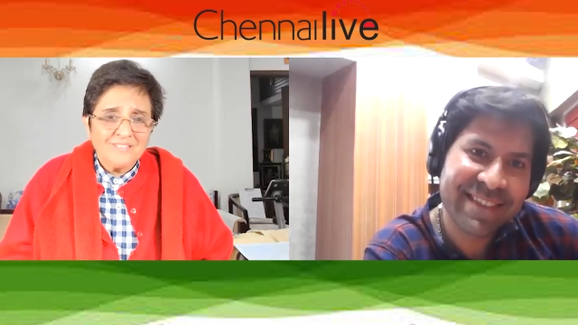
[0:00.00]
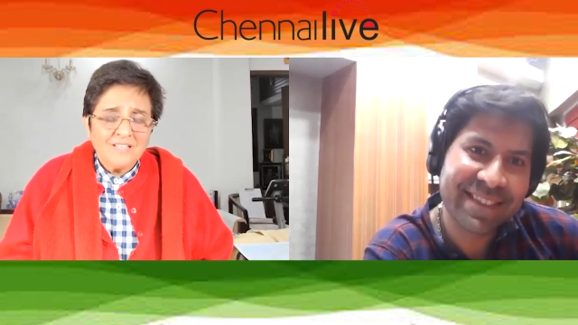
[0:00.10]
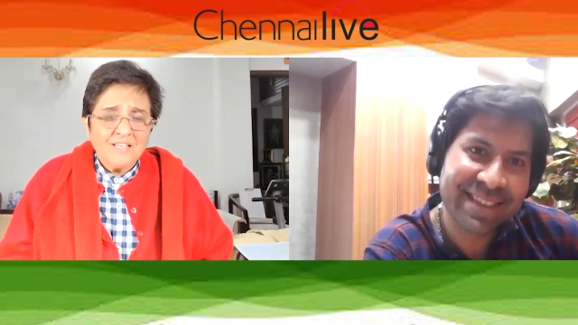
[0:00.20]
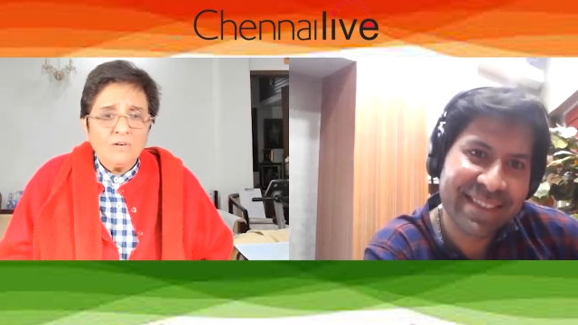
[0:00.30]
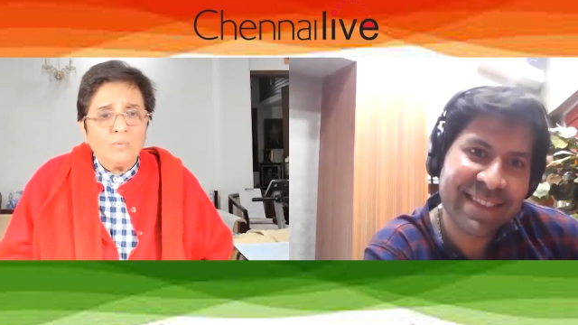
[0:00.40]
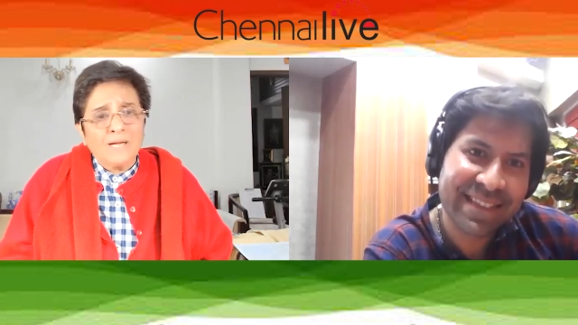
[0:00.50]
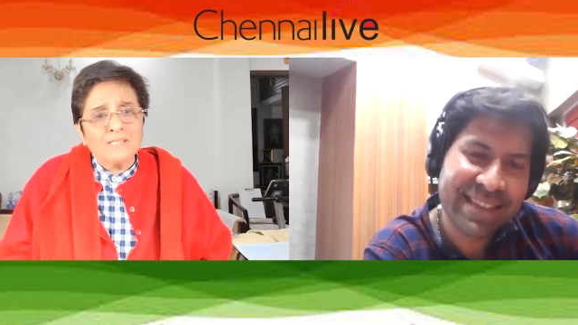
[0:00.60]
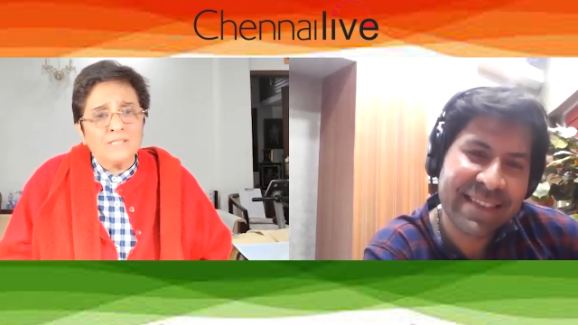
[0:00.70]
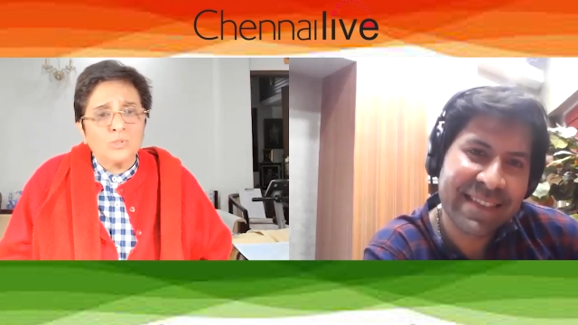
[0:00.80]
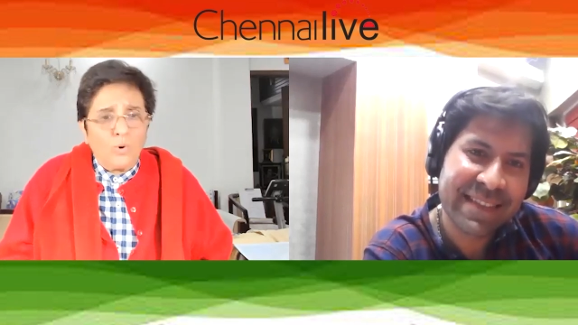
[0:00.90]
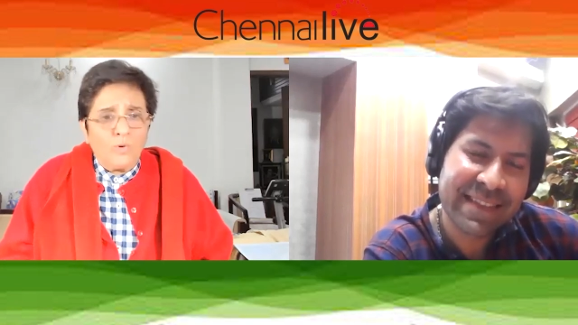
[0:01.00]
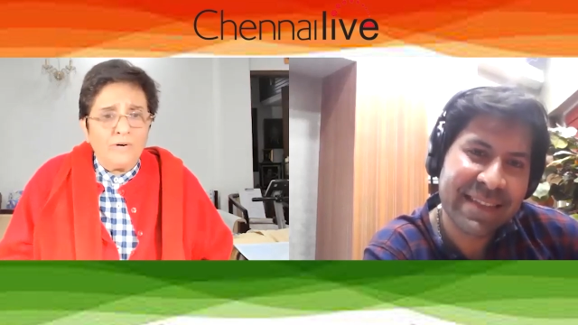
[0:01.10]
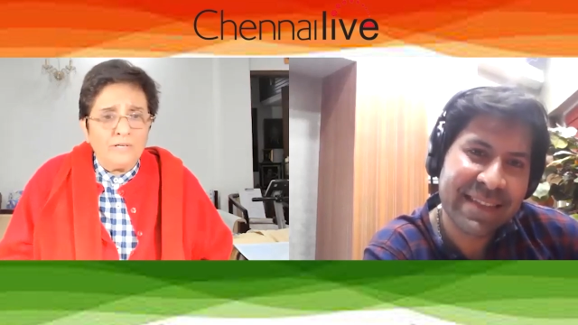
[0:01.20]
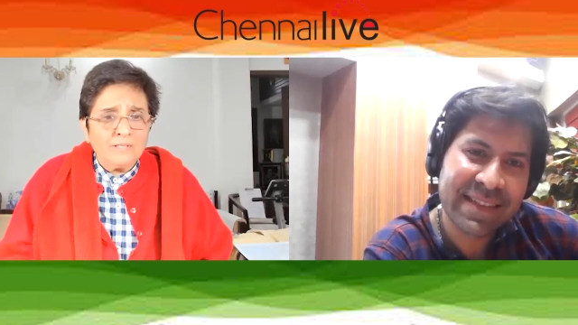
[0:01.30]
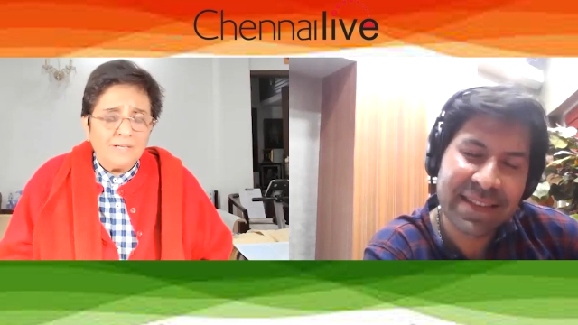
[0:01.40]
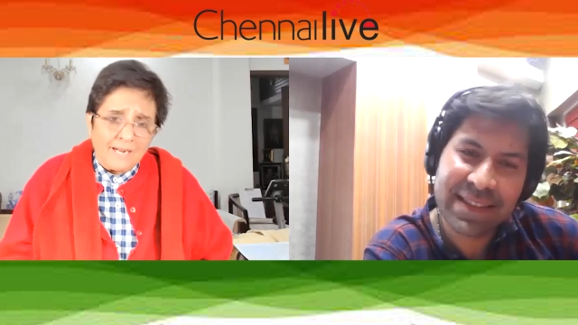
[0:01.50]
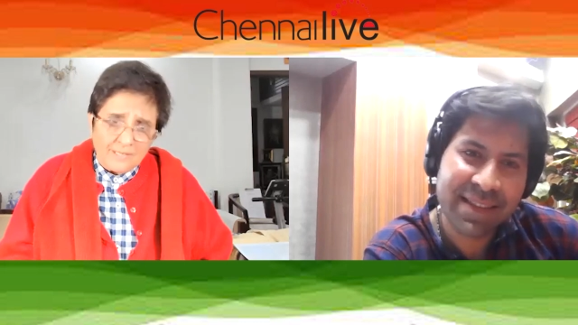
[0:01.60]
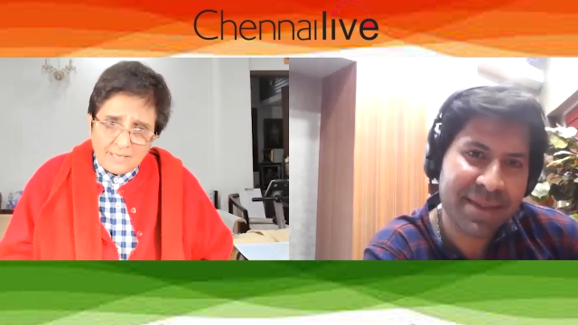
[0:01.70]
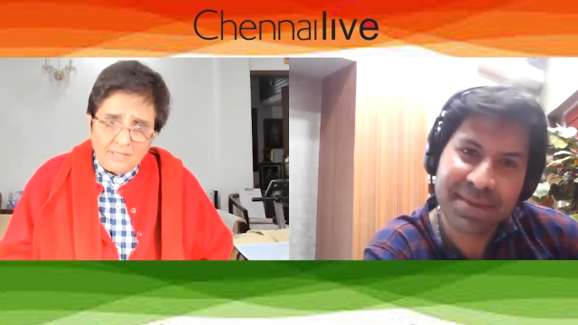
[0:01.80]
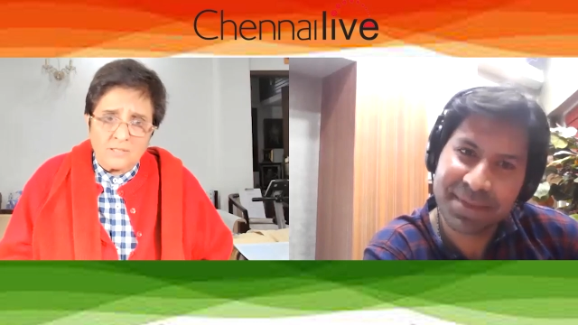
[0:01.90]
Speaker 1: Mm. Once it's over,
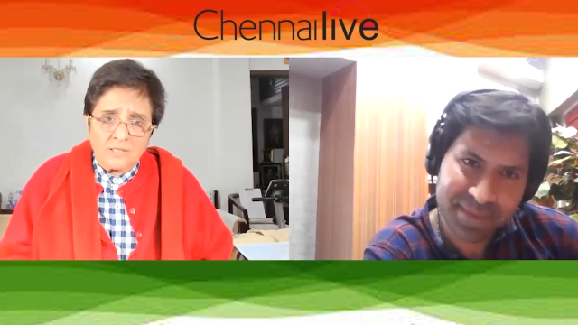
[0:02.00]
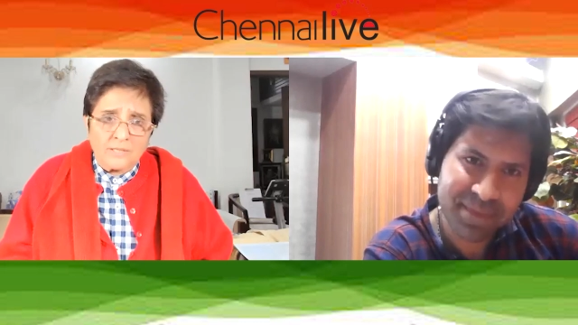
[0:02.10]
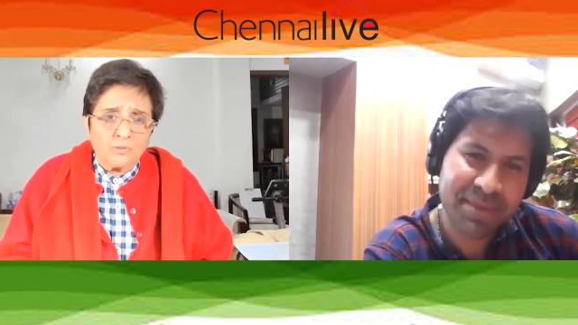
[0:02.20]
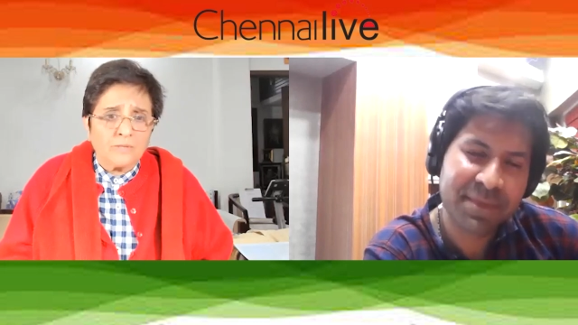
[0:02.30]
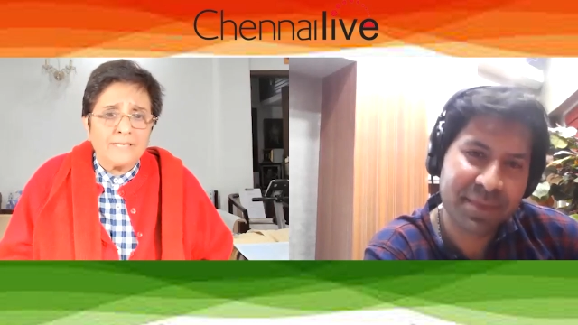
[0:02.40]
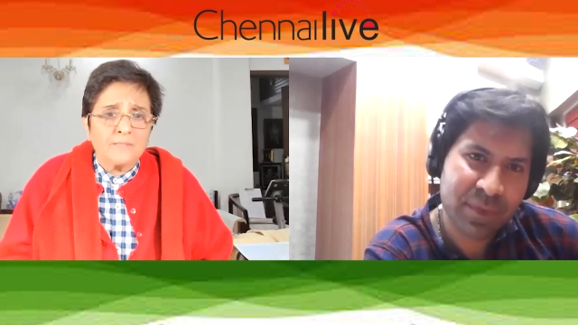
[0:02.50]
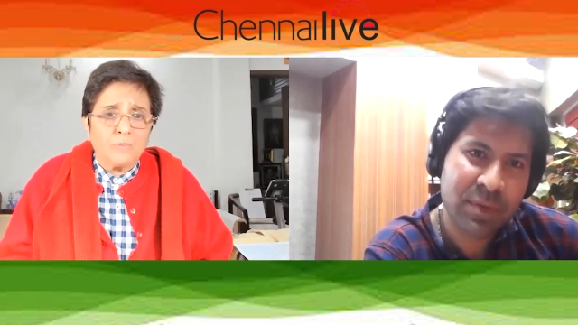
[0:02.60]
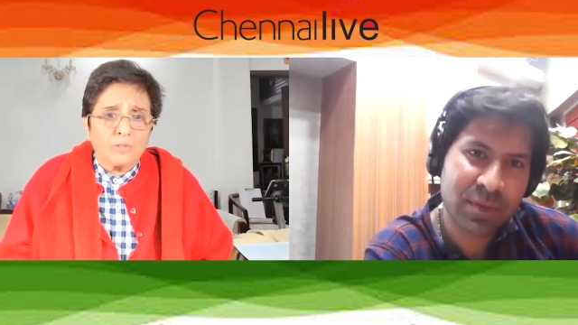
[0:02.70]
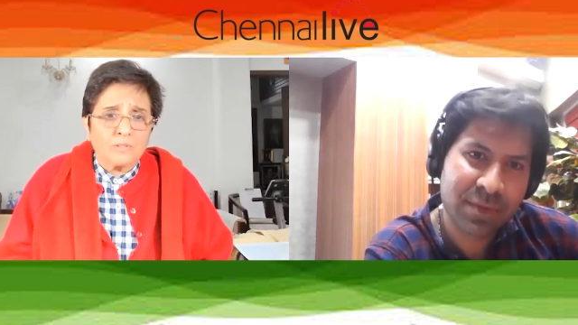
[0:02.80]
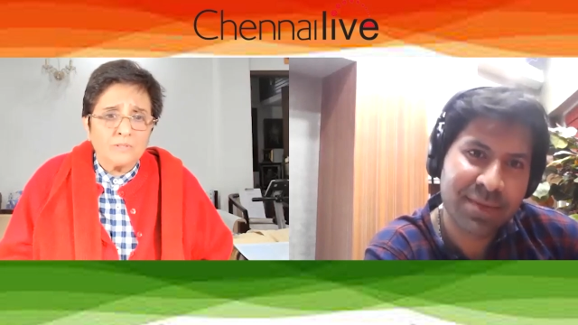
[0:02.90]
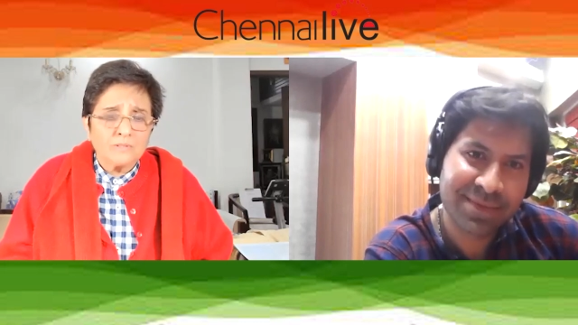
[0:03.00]
I start to write the book.